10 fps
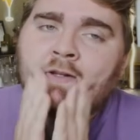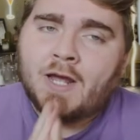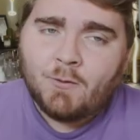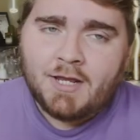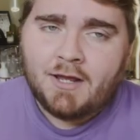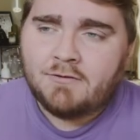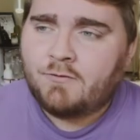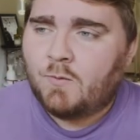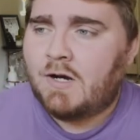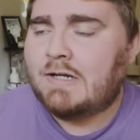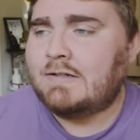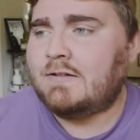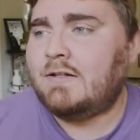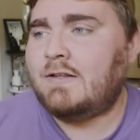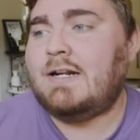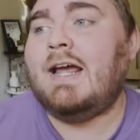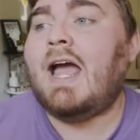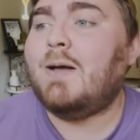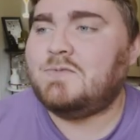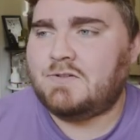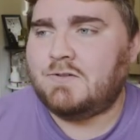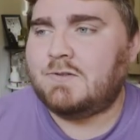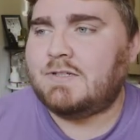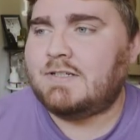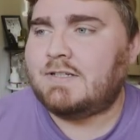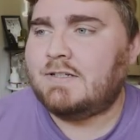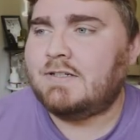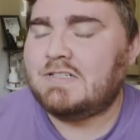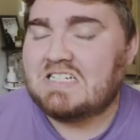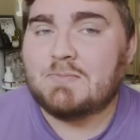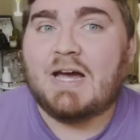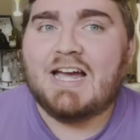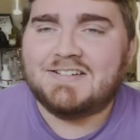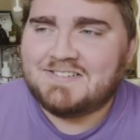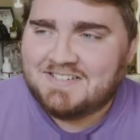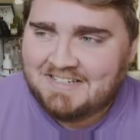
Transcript: now we have one that I absolutely despise.